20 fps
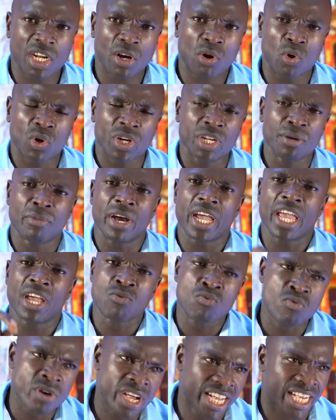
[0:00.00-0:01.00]
called him a
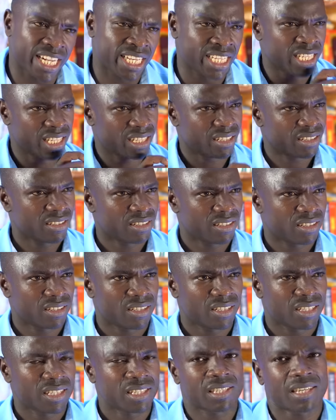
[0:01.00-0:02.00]
wicked
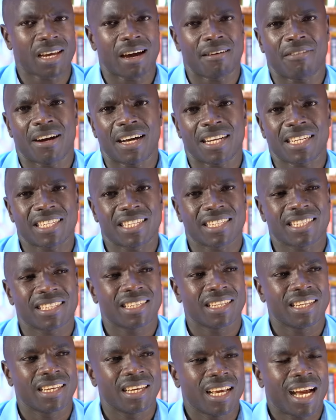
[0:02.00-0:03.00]
servant.
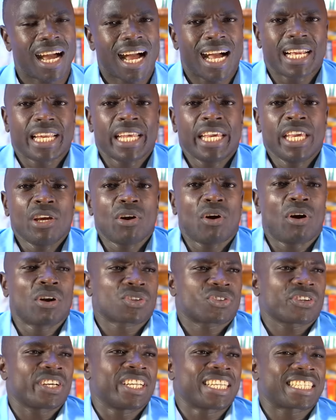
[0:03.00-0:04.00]
And he
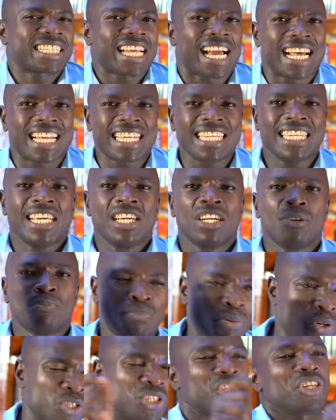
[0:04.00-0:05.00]
also, in turn,
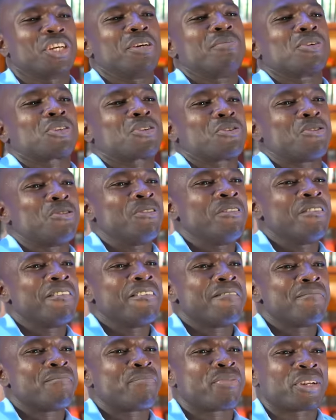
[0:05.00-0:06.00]
pushed him to
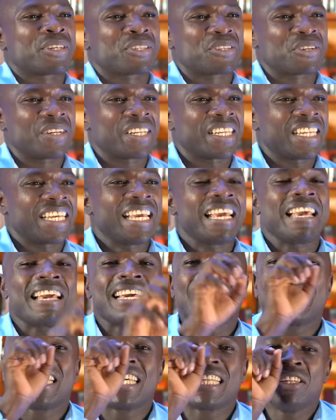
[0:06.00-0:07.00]
prison.
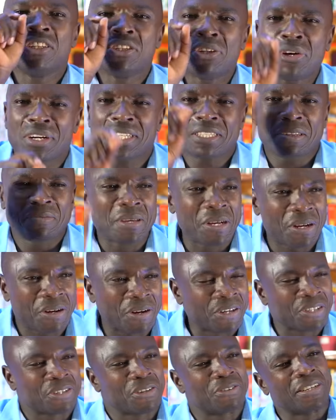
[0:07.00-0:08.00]
Not
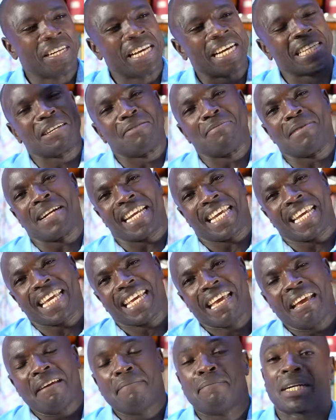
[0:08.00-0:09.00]
because of the other money,
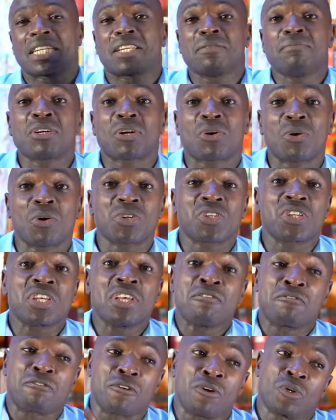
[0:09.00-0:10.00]
but because
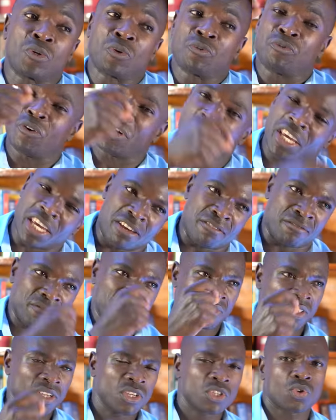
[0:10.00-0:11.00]
he failed to forgive.
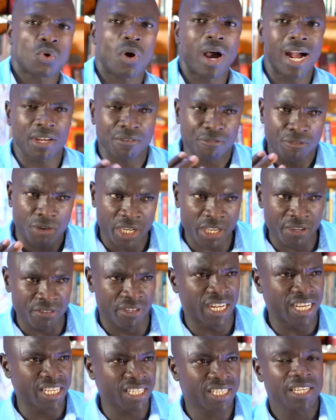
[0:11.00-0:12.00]
So
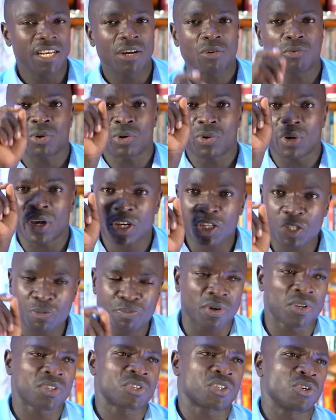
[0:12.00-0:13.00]
unforgiveness will
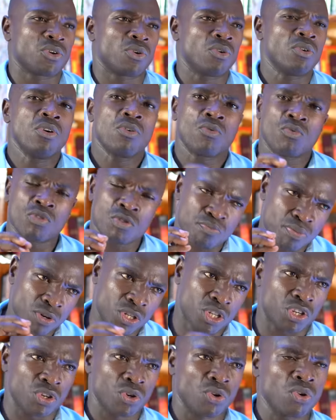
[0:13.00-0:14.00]
expose you, will
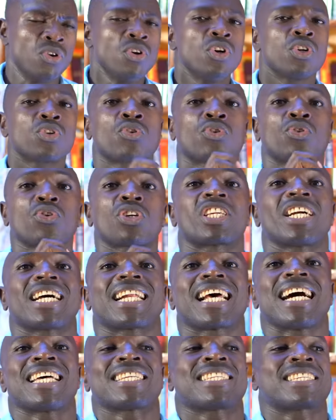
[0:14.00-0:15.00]
push you to
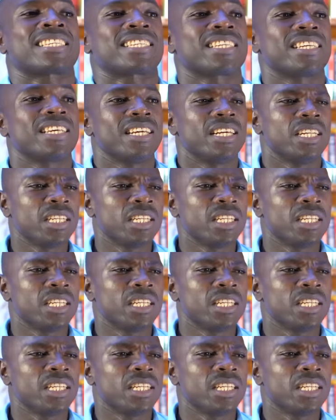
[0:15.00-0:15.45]
torturers,